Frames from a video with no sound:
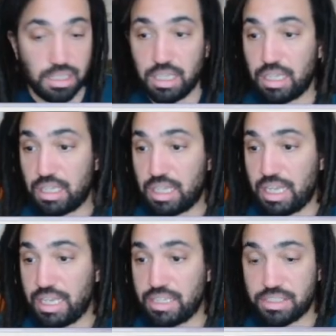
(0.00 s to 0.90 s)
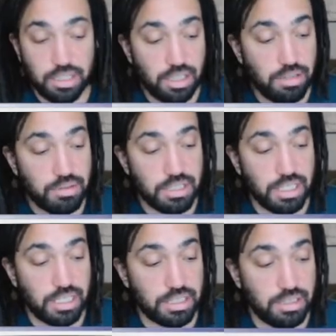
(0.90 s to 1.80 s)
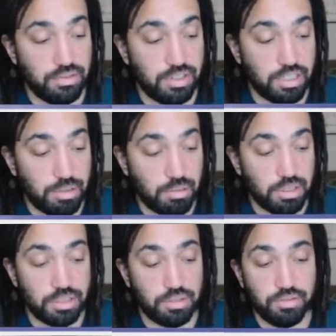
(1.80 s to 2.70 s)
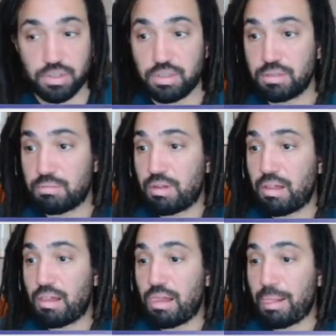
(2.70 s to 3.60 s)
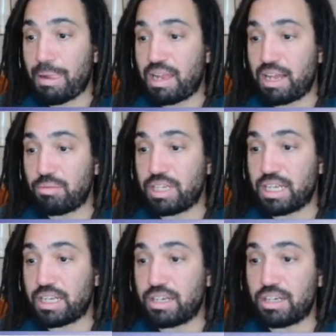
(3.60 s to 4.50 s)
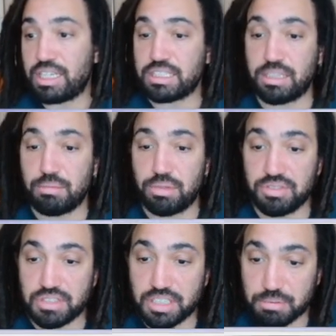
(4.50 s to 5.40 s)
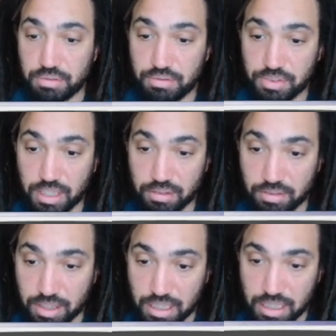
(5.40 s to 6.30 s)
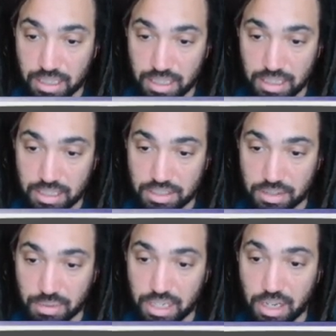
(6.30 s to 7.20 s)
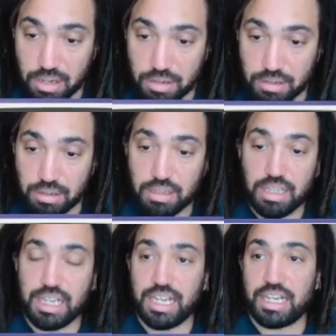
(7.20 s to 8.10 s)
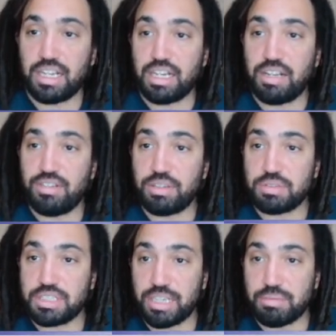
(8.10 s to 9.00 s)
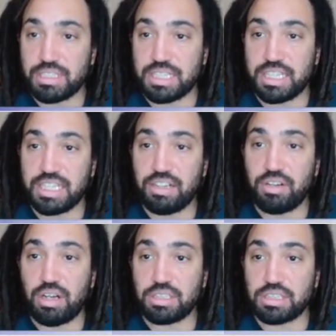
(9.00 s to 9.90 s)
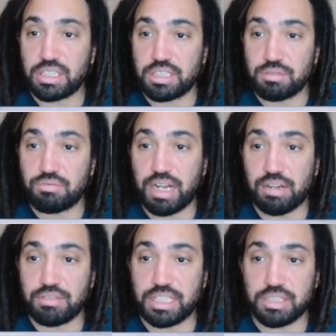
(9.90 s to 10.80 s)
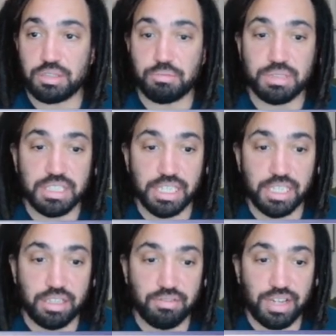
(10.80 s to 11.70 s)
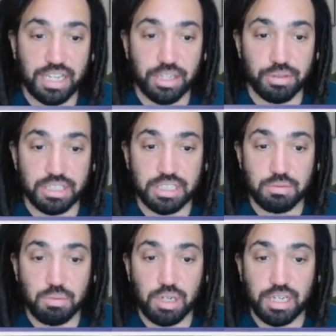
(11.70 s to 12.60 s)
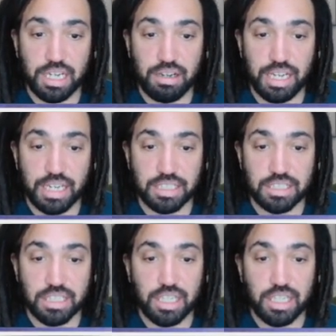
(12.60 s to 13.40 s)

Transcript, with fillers: uh, 806 divided by 124, and we get a nice number of 6.5. So we know, again, another little tip is that they don't ask us to round it to a particular value, it just says work out x.